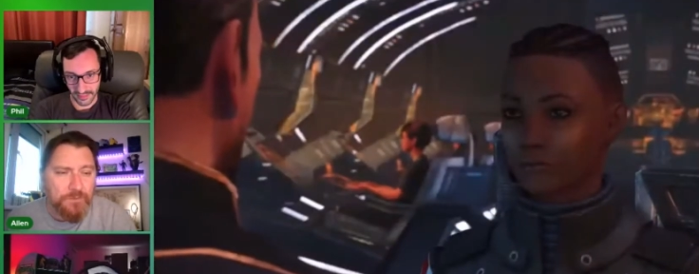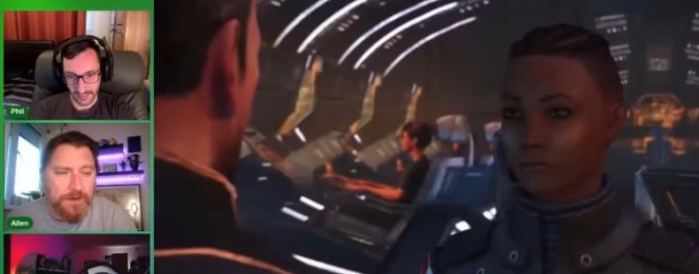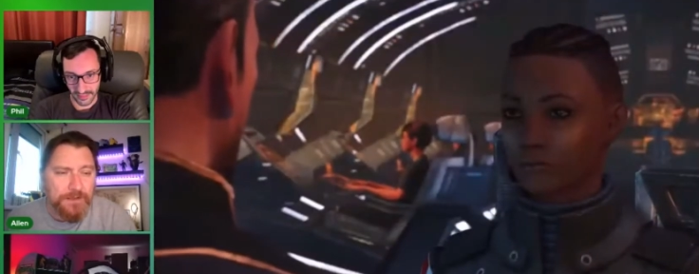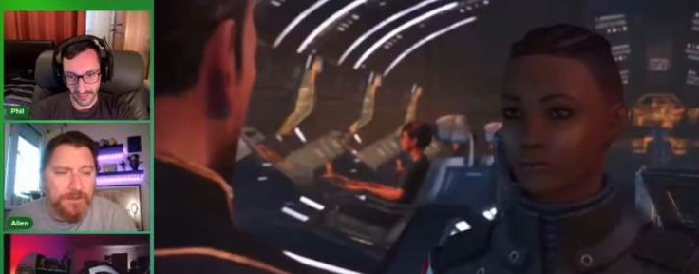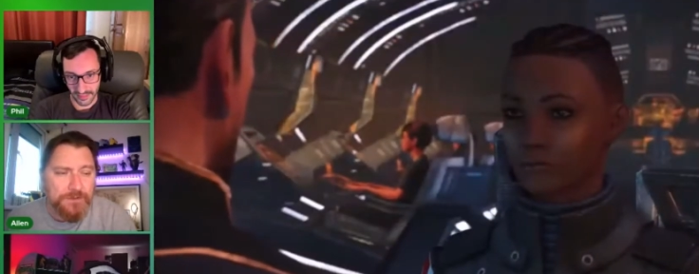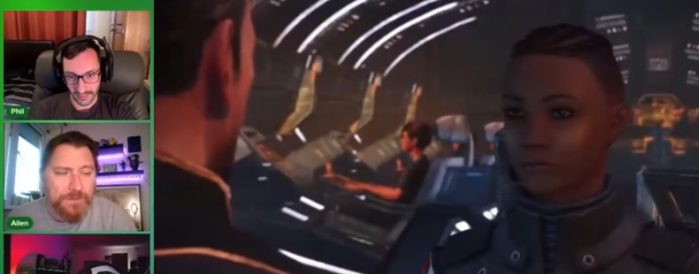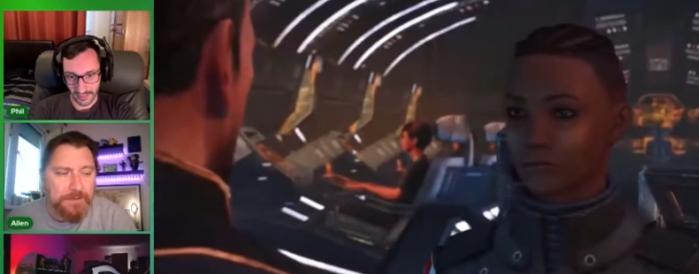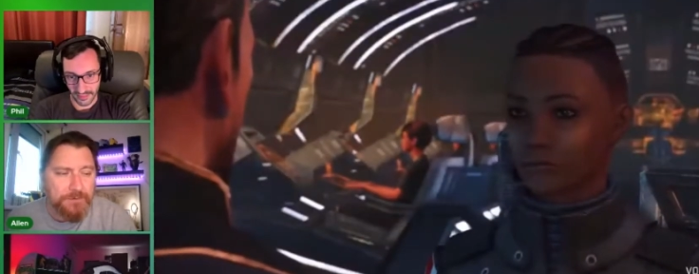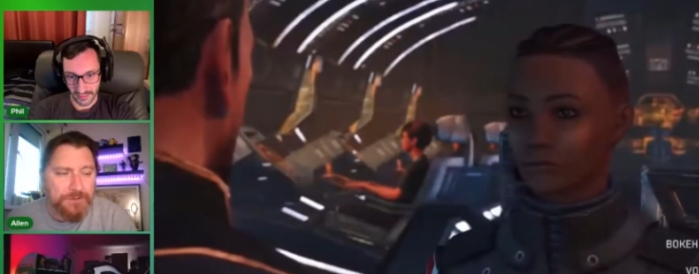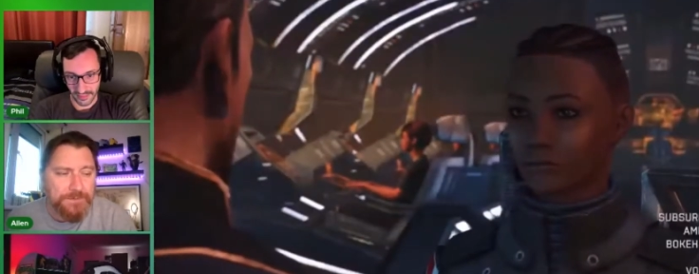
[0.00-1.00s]
Speaker 1: been one of those
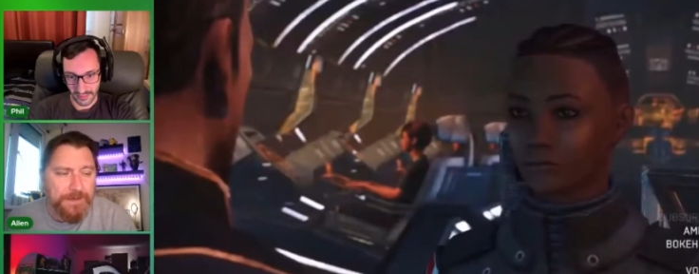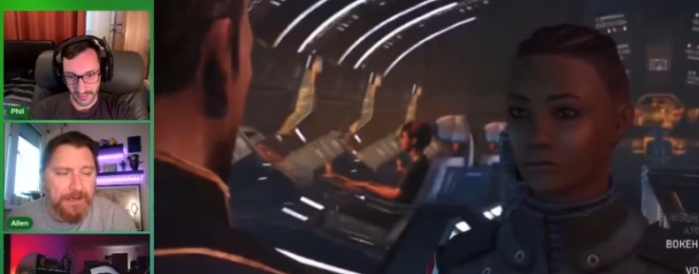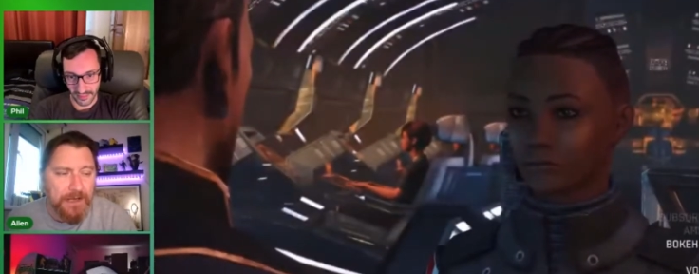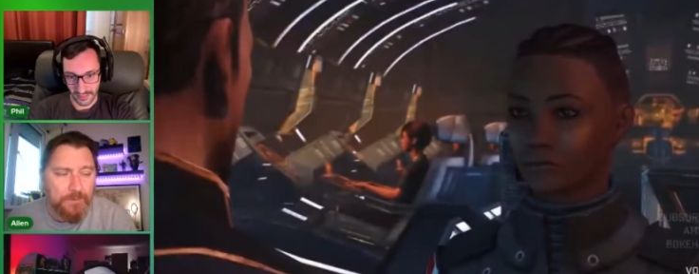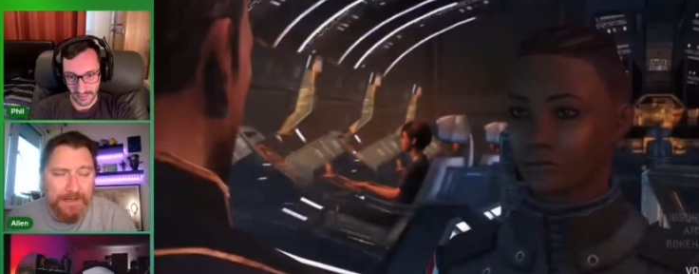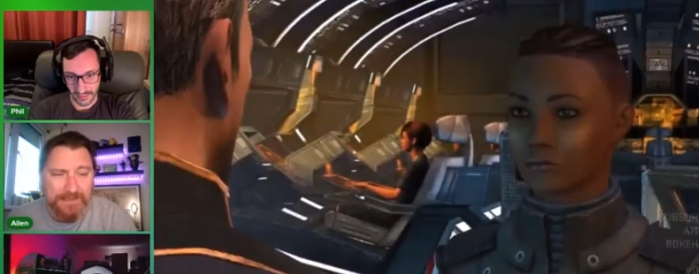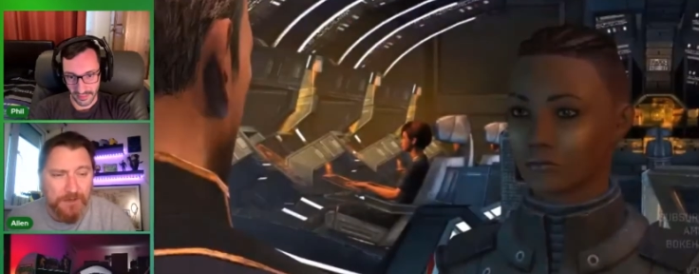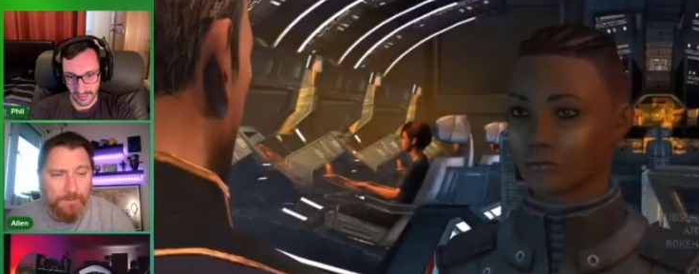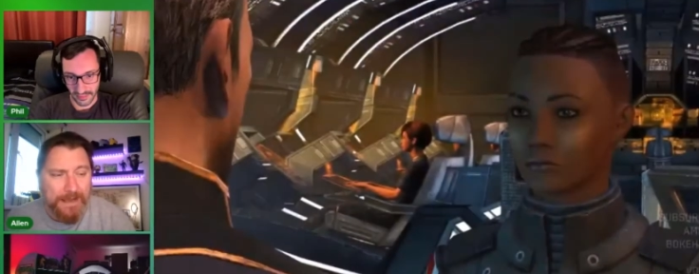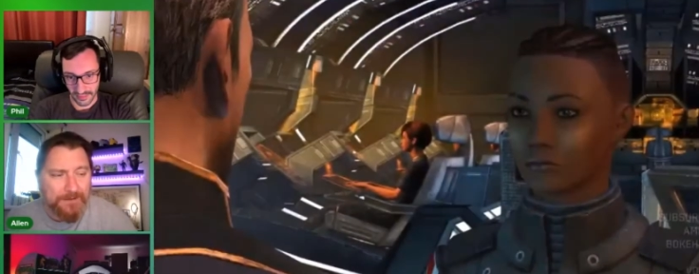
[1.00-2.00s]
people that's been like, well, it's
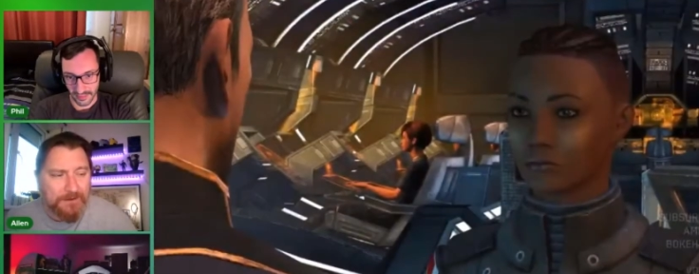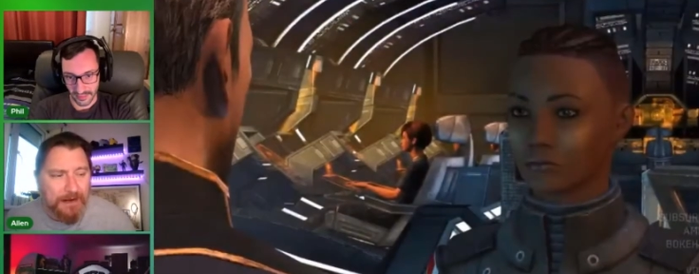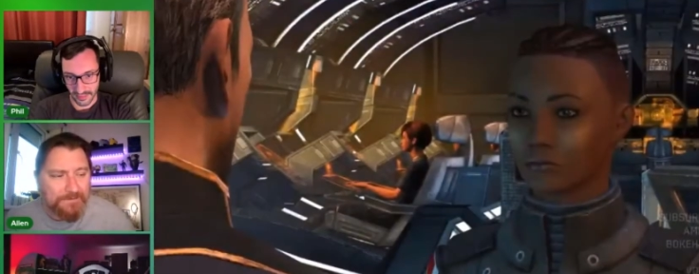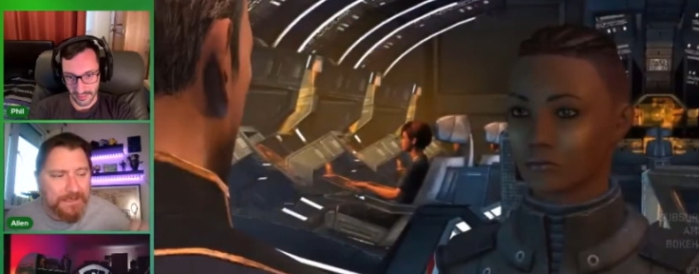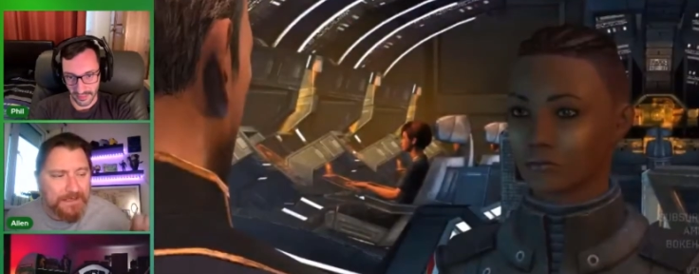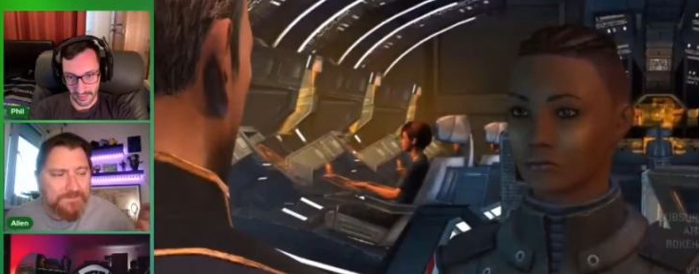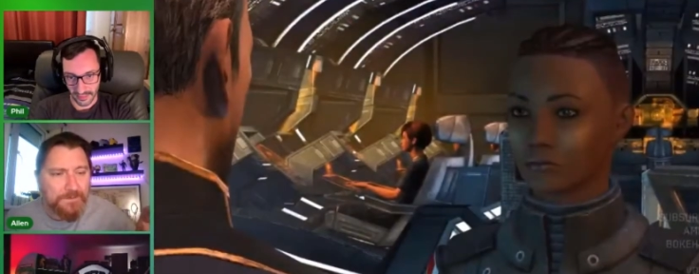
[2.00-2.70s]
not about the graphics.